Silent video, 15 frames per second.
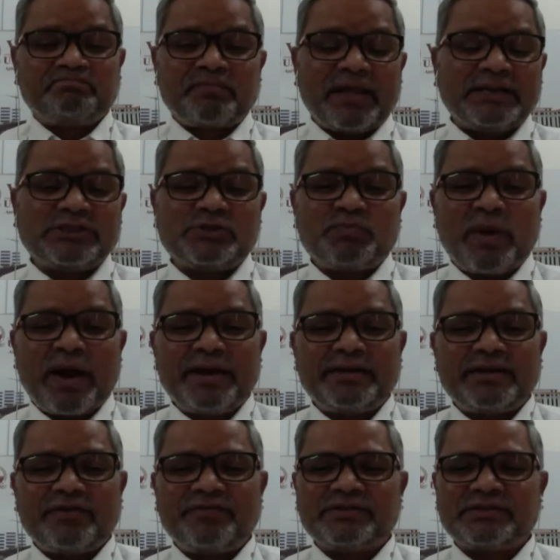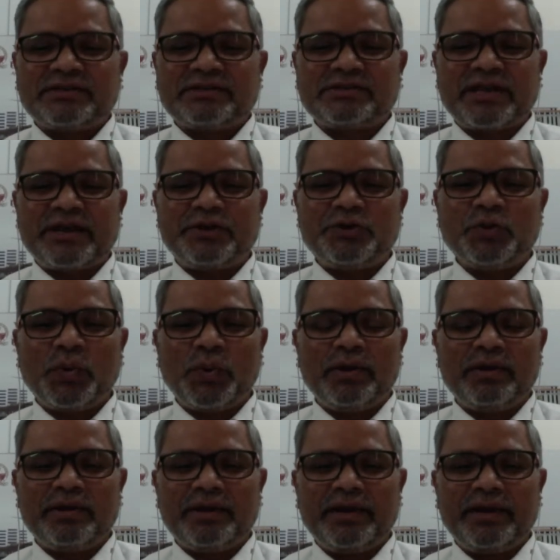in spite of his schedule,